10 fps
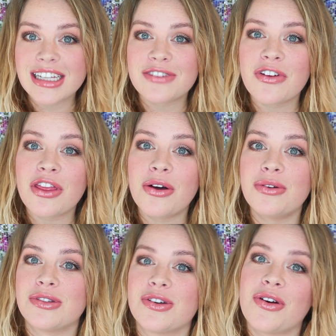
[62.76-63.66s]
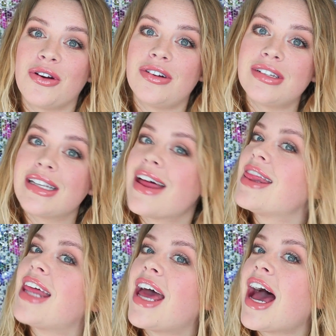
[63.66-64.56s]
it's for those girls
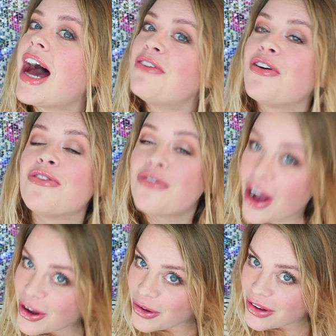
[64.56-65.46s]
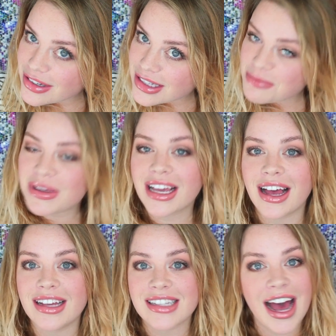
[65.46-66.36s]
that have freckles,
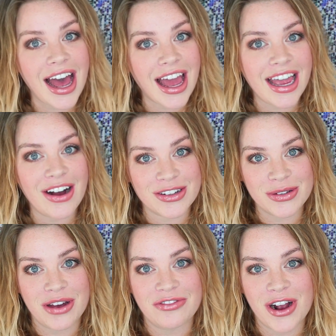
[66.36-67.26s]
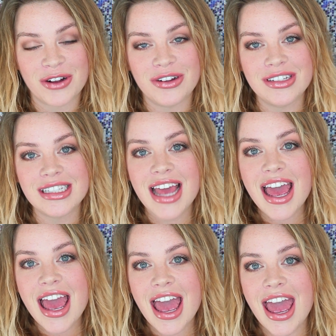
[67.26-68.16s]
because I also have freckles,
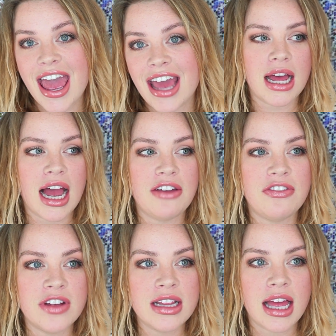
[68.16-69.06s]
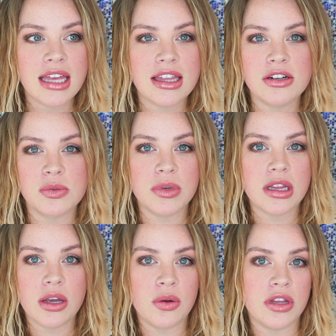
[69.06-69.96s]
and I feel like there's
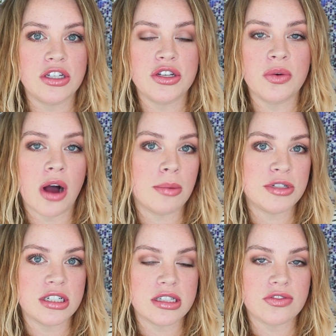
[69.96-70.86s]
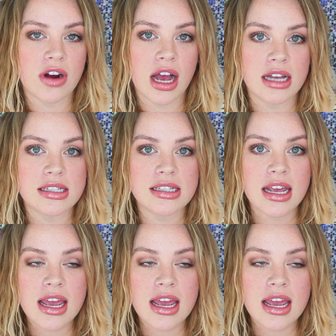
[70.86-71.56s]
really only two options for us.